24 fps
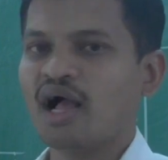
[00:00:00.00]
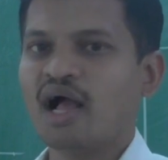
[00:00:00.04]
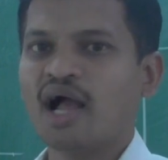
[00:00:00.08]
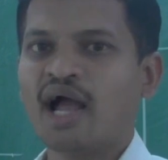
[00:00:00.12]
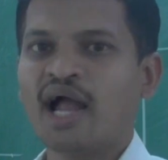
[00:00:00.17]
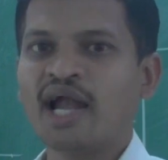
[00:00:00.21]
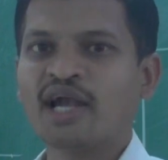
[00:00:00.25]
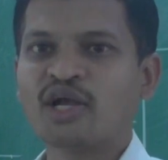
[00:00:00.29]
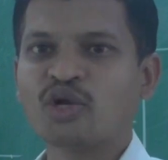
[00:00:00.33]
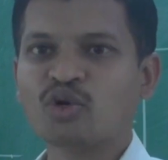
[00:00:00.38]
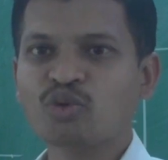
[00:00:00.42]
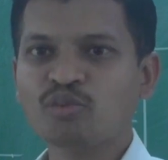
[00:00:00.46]

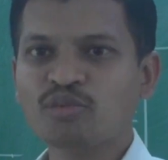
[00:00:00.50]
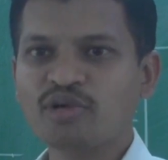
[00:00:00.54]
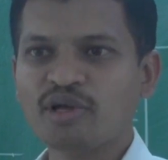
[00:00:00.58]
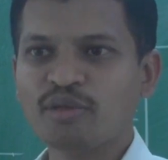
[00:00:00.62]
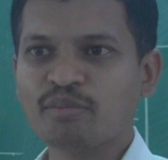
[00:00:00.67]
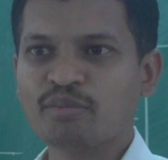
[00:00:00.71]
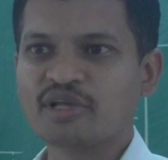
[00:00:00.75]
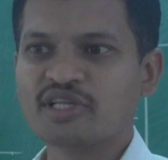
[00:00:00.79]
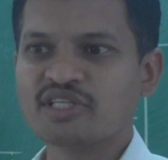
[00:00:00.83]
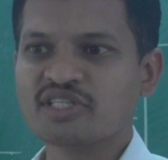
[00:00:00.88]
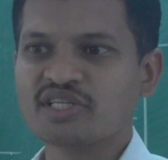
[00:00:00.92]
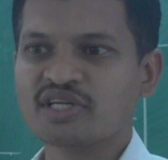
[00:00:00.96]
at room
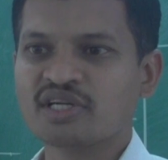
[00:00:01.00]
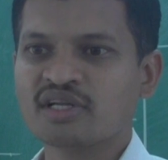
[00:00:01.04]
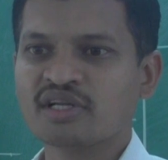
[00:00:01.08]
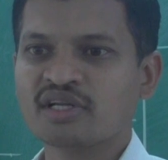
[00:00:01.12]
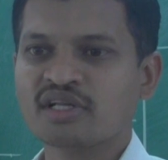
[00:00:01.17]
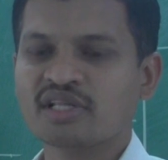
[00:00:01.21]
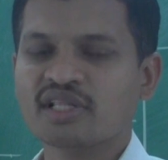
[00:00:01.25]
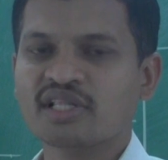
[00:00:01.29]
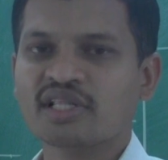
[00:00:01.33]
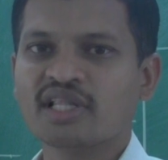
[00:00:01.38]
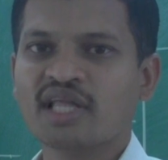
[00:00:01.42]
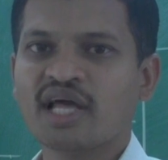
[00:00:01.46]

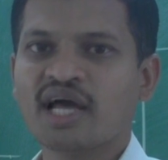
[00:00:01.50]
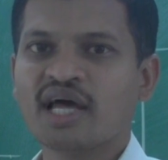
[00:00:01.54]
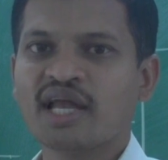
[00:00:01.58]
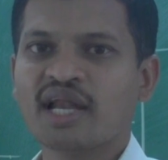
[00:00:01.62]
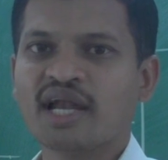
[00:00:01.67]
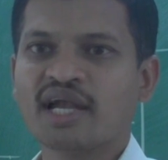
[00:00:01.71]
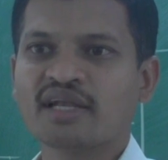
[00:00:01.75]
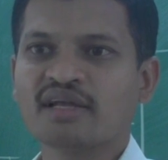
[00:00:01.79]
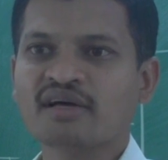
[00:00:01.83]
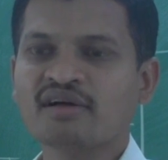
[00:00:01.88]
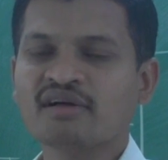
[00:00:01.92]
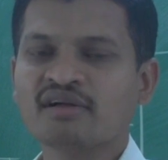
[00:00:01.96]
temperature, they are
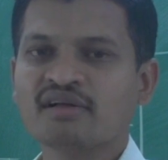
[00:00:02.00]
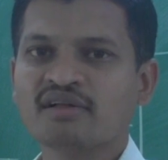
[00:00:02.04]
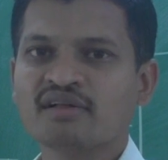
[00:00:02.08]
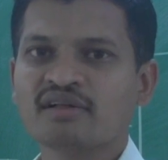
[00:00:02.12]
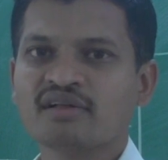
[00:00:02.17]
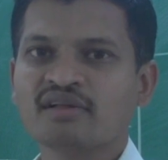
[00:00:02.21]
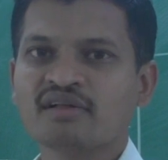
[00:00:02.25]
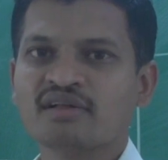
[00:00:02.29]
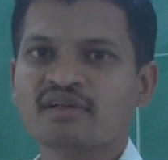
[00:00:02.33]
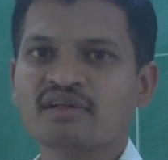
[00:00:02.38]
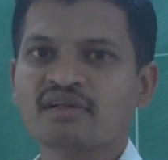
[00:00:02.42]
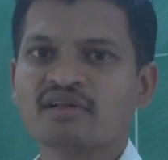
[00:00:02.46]
at
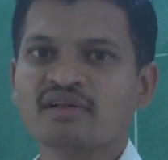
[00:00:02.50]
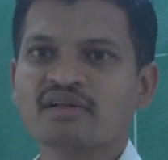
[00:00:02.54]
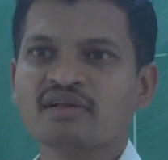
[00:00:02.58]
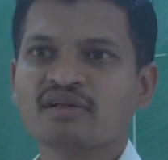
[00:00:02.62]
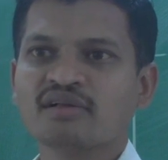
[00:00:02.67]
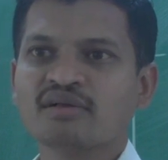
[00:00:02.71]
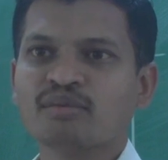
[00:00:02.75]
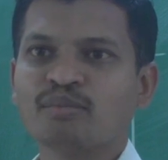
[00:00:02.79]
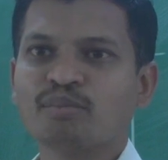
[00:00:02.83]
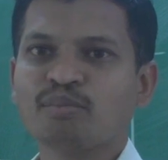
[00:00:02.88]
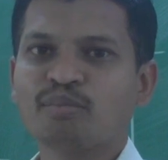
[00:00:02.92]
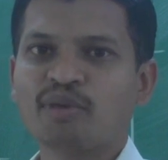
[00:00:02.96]
a
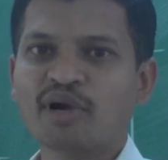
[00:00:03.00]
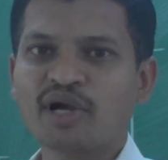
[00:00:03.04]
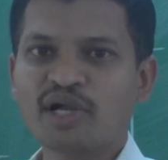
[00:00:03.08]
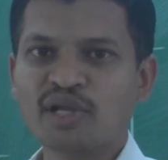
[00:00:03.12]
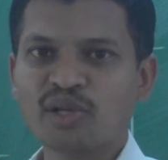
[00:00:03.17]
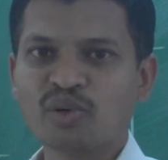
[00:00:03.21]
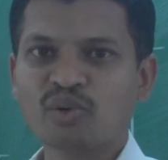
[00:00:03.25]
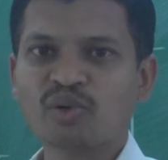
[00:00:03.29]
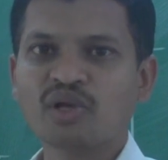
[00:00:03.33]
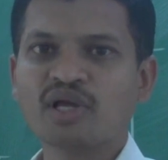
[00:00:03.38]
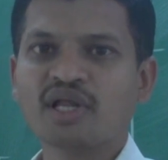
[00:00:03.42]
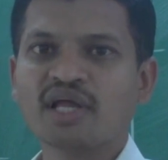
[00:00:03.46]

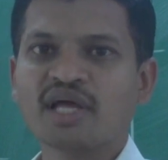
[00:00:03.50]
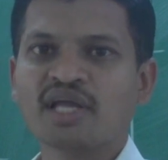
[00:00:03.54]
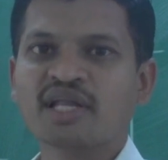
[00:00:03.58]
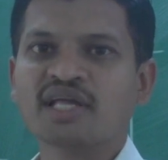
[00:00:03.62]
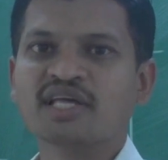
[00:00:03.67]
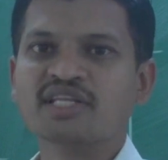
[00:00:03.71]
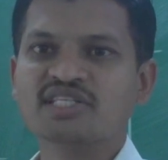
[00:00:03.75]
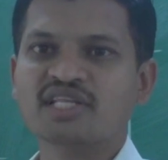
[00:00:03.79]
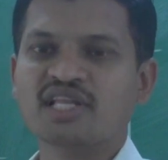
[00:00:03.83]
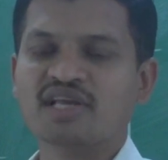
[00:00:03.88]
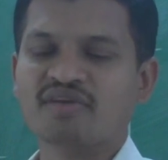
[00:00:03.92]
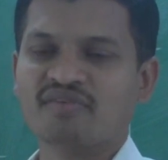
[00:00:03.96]
particular
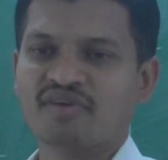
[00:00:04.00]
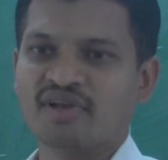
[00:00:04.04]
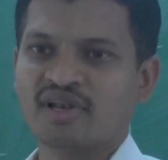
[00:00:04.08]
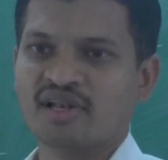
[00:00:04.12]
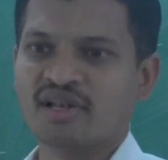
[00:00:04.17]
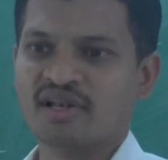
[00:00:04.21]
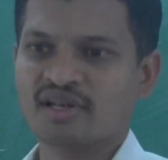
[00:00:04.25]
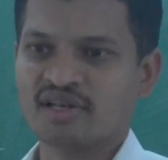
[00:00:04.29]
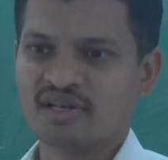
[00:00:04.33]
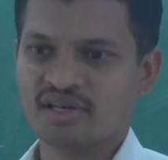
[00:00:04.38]
energy level.